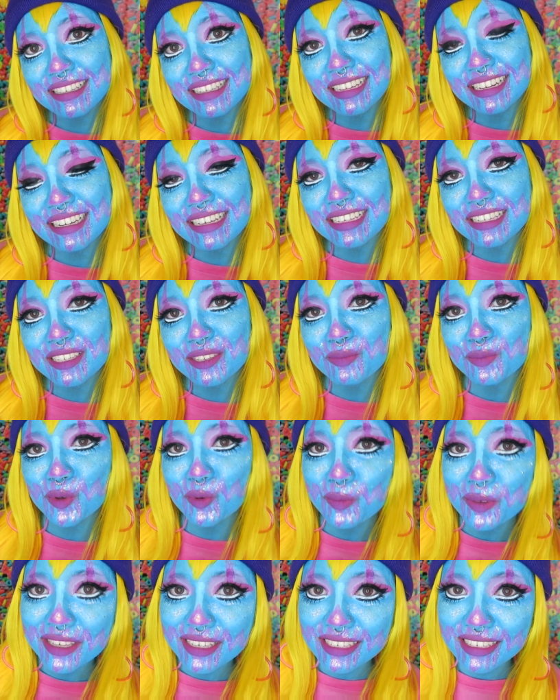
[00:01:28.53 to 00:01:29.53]
it is
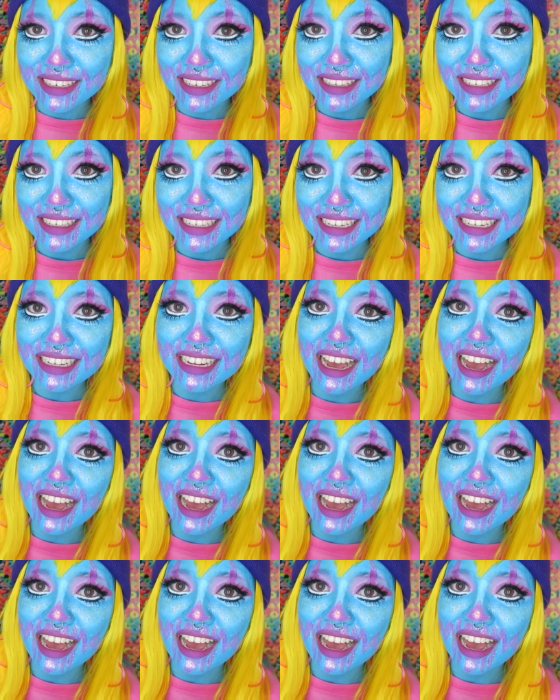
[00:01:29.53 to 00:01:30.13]
spoopy season,